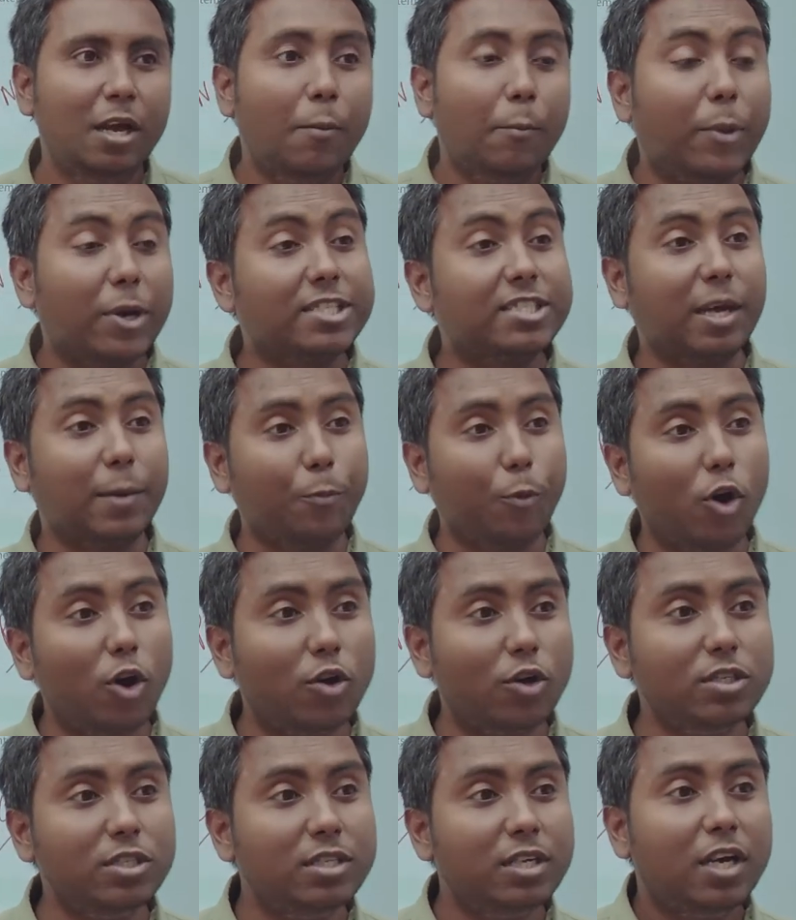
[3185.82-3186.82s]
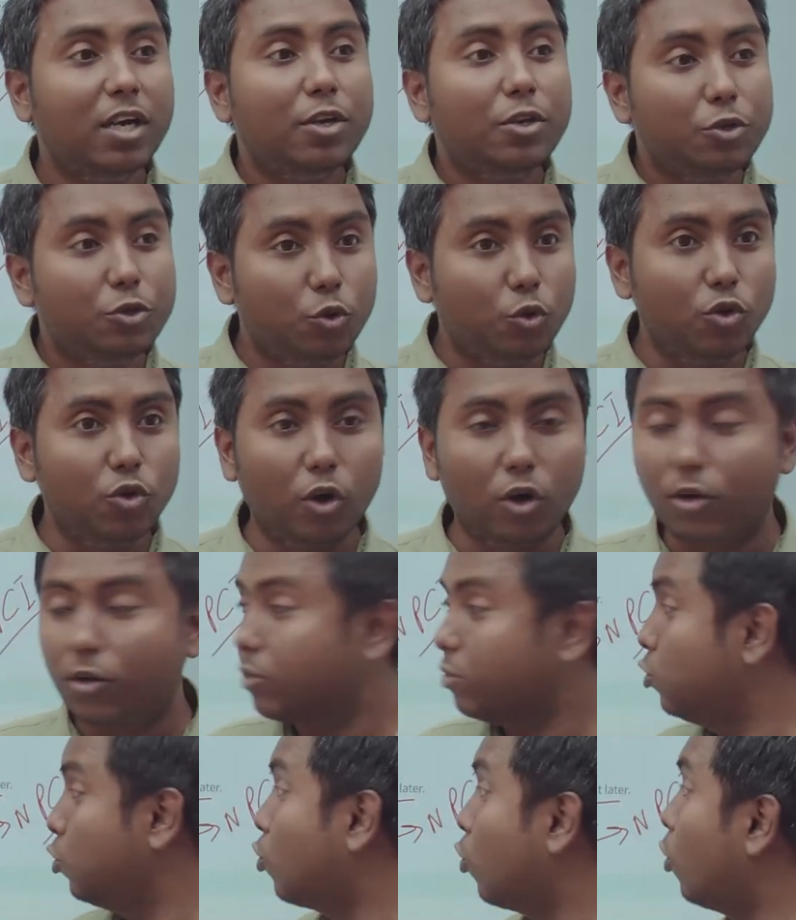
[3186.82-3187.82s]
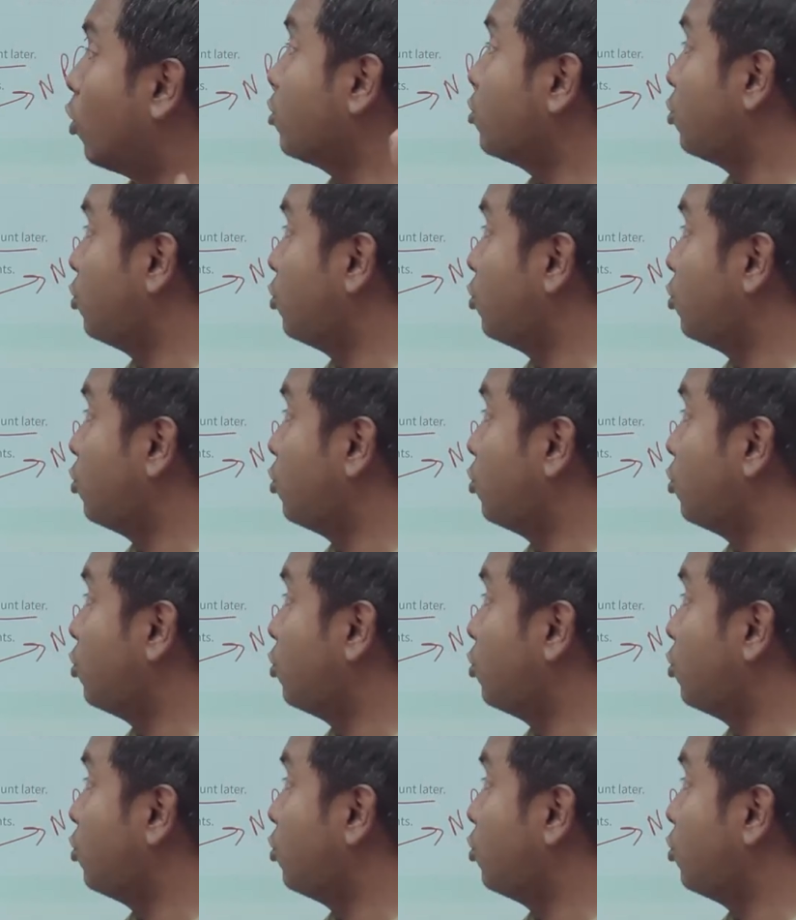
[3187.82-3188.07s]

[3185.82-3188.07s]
But suppose you know you don't